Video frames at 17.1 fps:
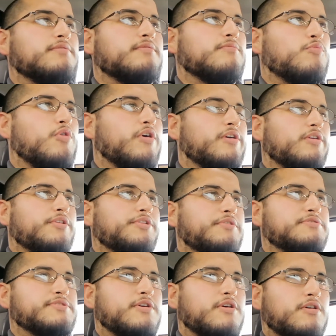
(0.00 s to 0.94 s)
working on
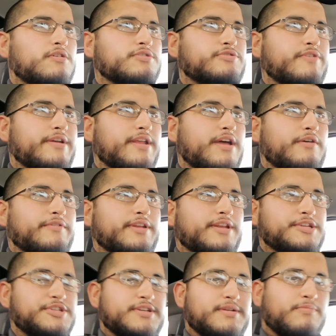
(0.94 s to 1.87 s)
used cars right now and
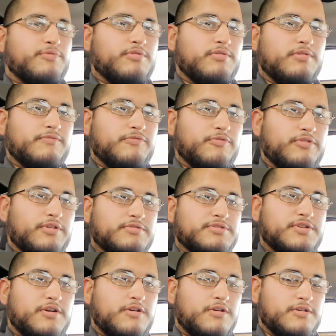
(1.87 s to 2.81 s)
getting shit approved for
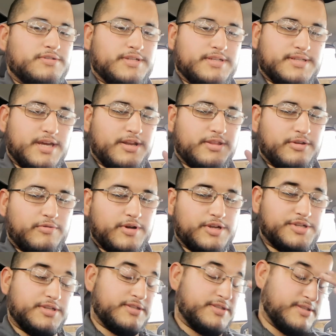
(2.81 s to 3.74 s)
used cars is out of the
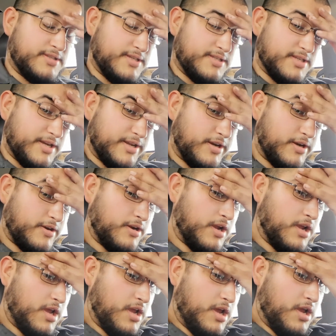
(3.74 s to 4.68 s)
question since he's not here.
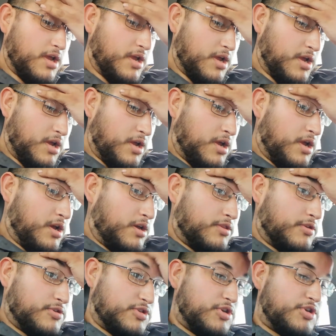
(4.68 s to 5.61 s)

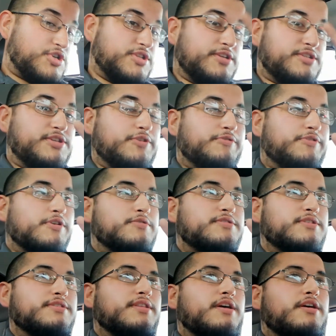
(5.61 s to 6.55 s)
There's usually two dudes
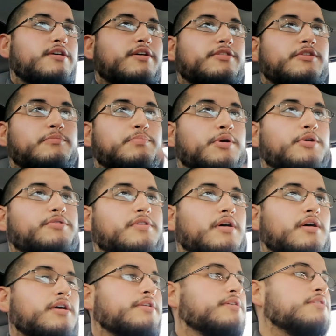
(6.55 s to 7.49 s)
in there and they're both
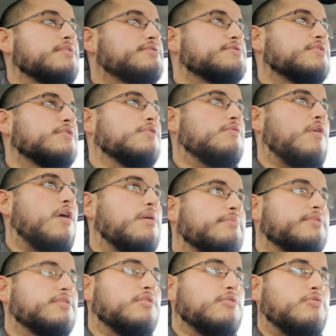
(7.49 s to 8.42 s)
gone. So I
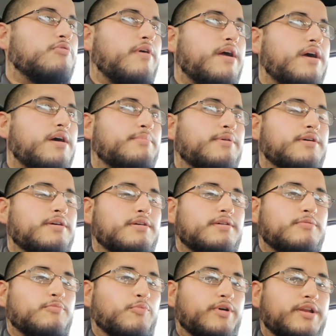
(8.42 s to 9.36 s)
want to go grab
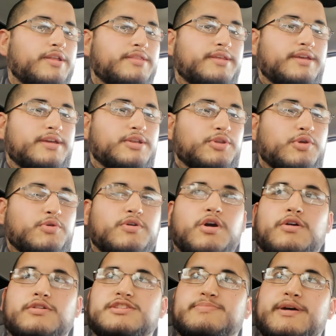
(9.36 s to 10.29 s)
one of the new
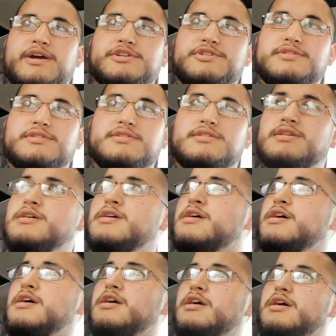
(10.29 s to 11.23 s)
car inspections.
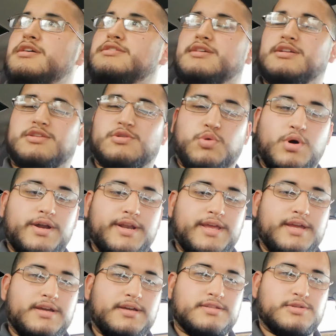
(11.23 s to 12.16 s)
It's a
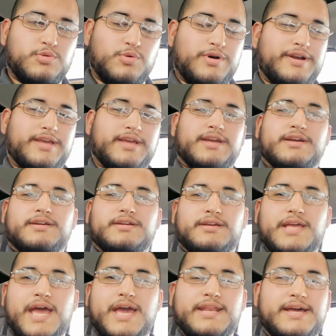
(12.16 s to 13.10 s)
2020
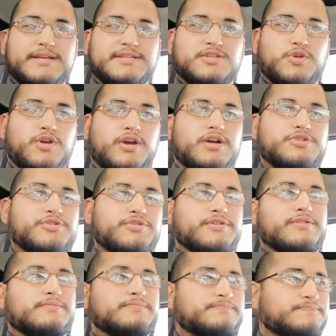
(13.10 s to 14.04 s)

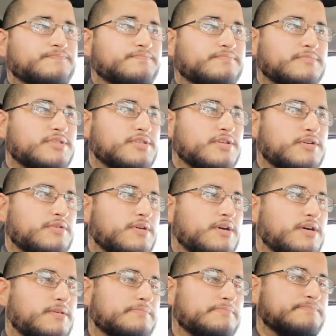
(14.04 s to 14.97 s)
NX300.
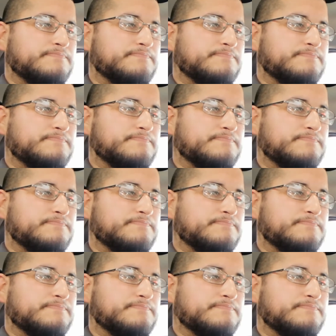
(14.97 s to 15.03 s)
So